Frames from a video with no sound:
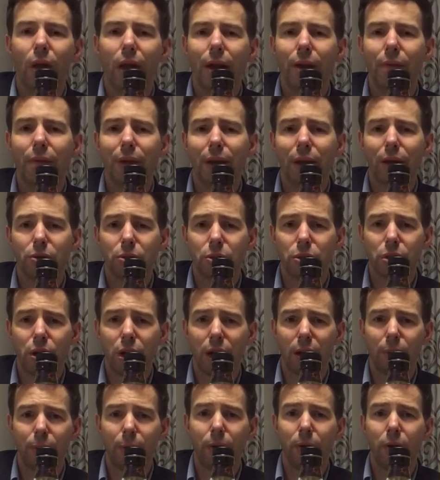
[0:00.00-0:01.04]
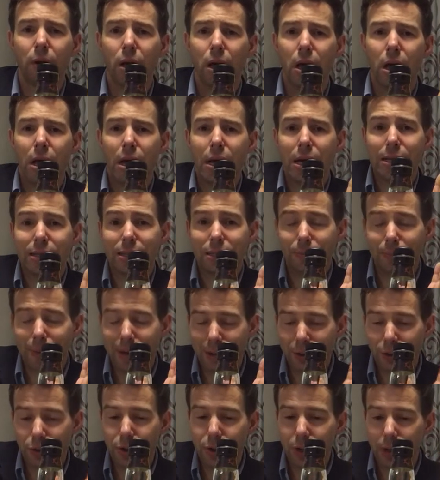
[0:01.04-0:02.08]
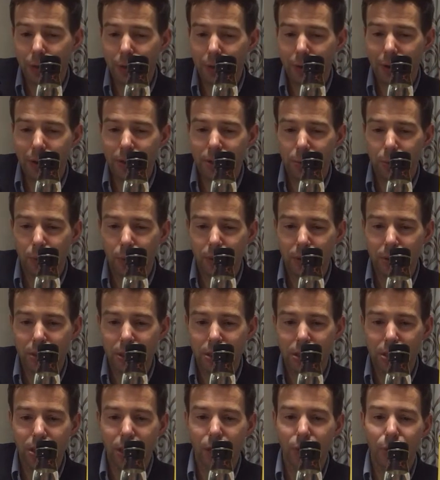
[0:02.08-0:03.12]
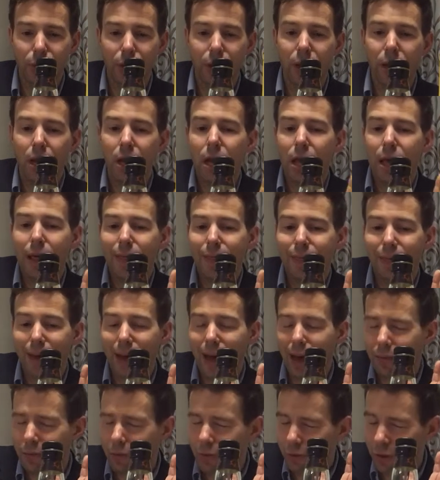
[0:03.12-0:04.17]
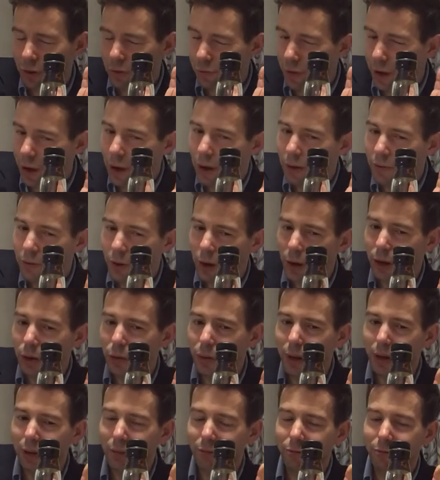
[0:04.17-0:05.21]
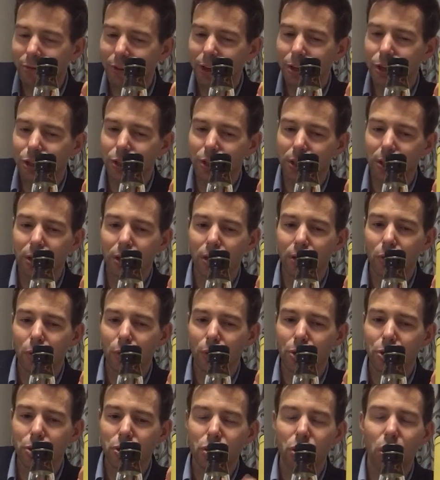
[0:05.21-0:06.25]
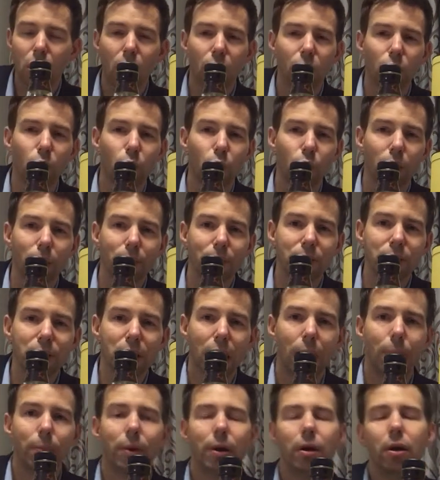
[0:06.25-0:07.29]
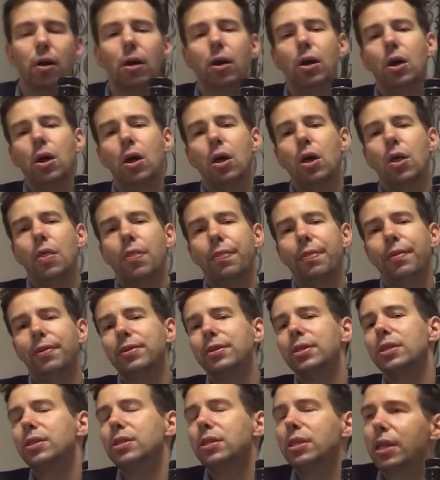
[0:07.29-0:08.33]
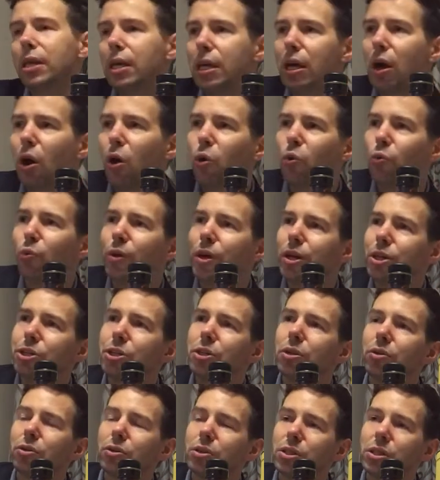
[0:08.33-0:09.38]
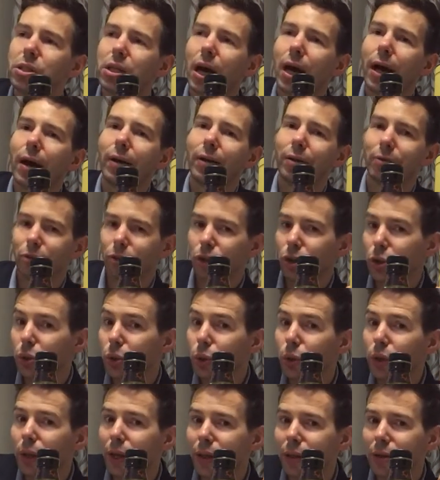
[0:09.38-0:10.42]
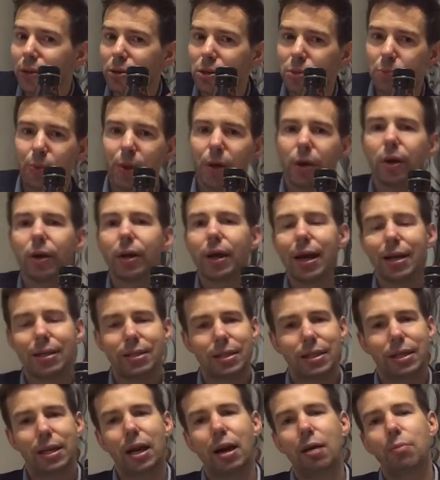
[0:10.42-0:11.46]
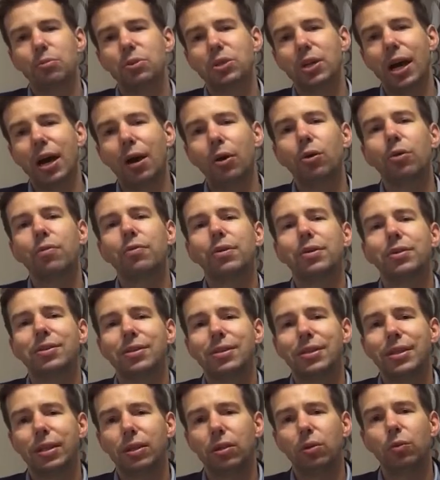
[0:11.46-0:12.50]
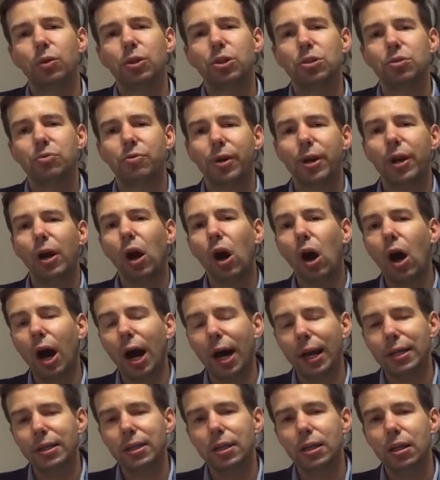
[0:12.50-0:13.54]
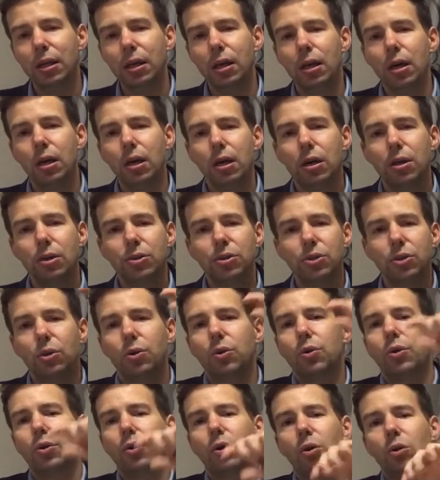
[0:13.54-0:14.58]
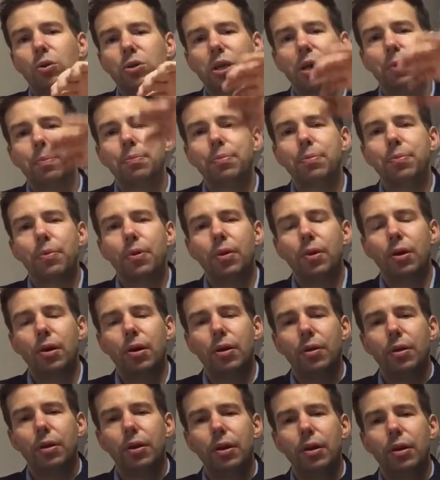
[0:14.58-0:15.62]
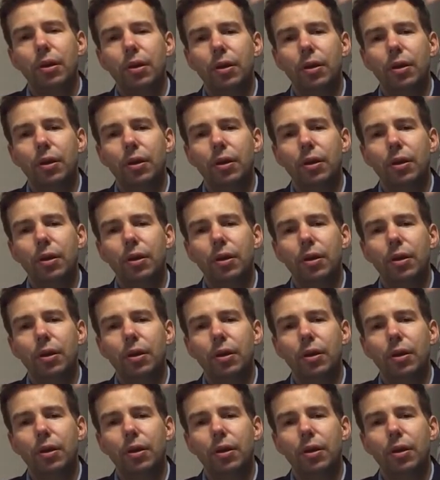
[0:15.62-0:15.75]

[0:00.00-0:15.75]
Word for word: Anything else to talk about? Some interesting things about this distillery. They have a very, very unique feature, which is called a worm tub. This is the original style of cooling the spirit as it comes out of the still, which is very hot. So it goes up uh, the